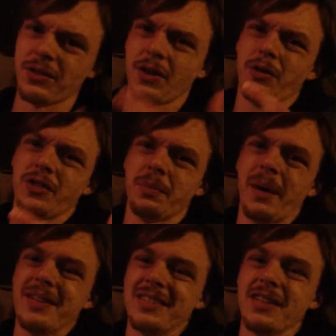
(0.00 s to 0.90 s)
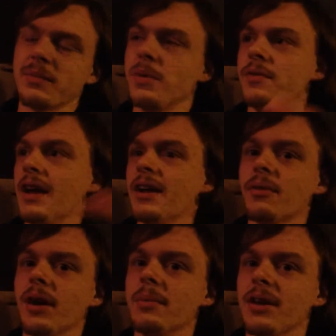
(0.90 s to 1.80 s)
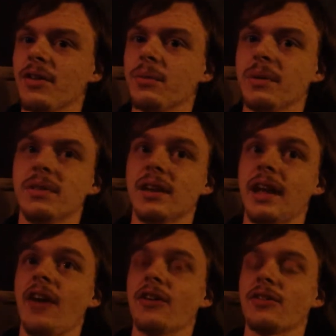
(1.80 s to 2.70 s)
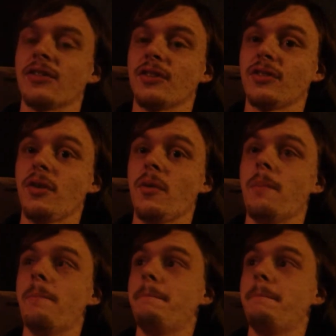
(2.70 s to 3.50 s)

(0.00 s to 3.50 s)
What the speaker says: there's no suspense in this movie anyway, because the characters are so